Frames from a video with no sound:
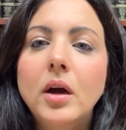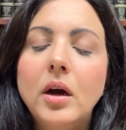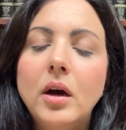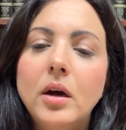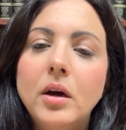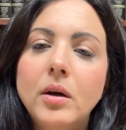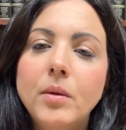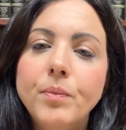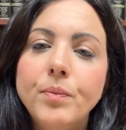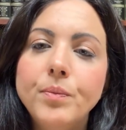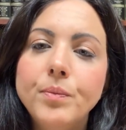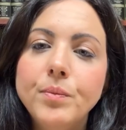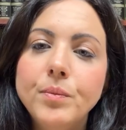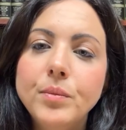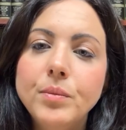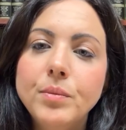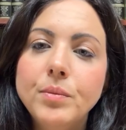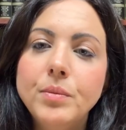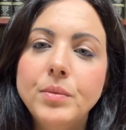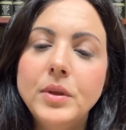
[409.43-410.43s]

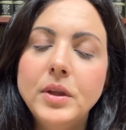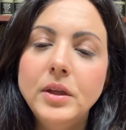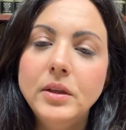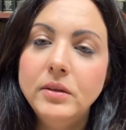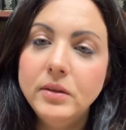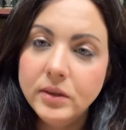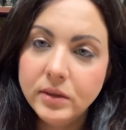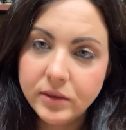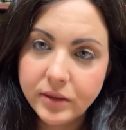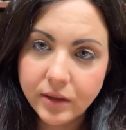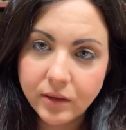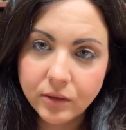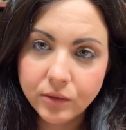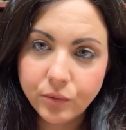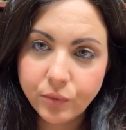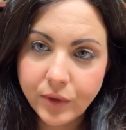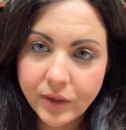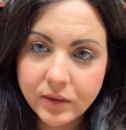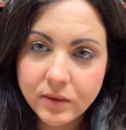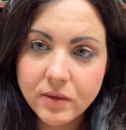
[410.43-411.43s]
the
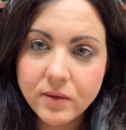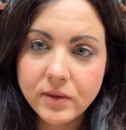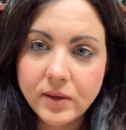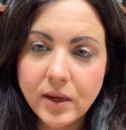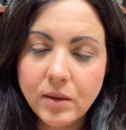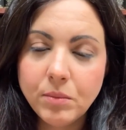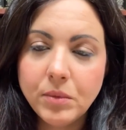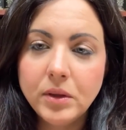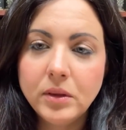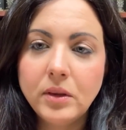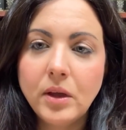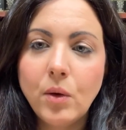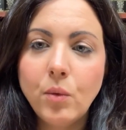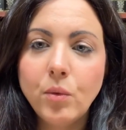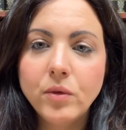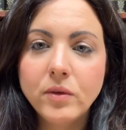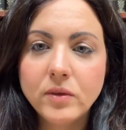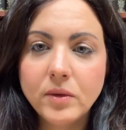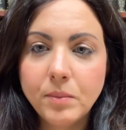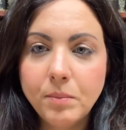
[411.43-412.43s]
detailed written statement that
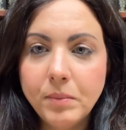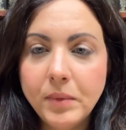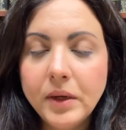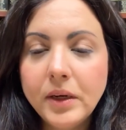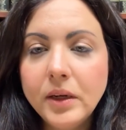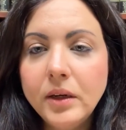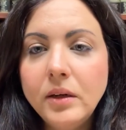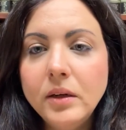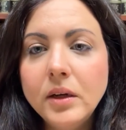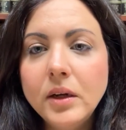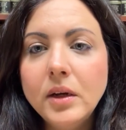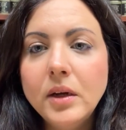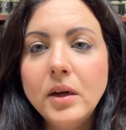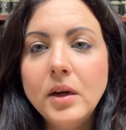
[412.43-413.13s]
was submitted.